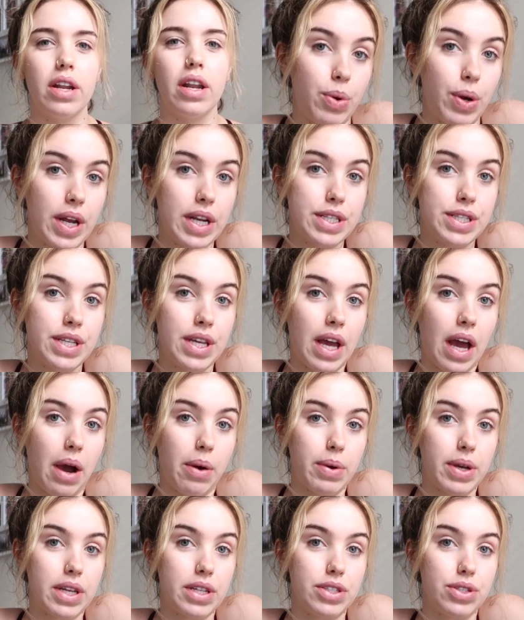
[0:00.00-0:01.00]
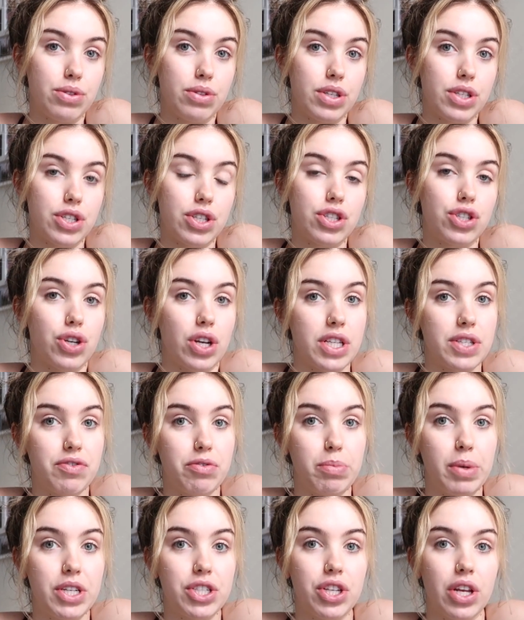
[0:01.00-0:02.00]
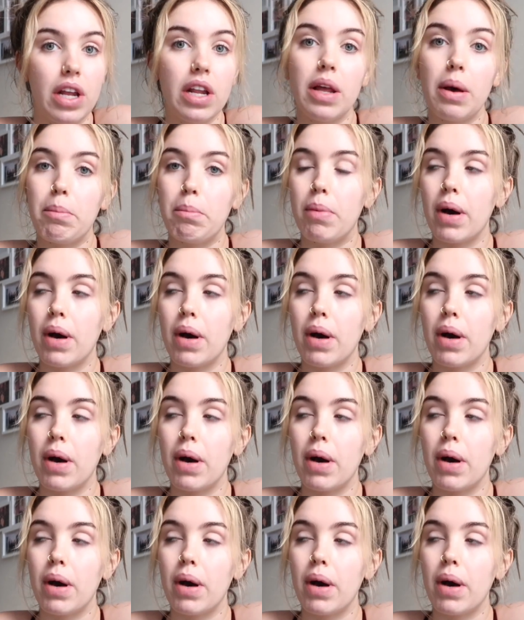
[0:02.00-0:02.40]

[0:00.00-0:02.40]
So we're going to see how we can do this transformation.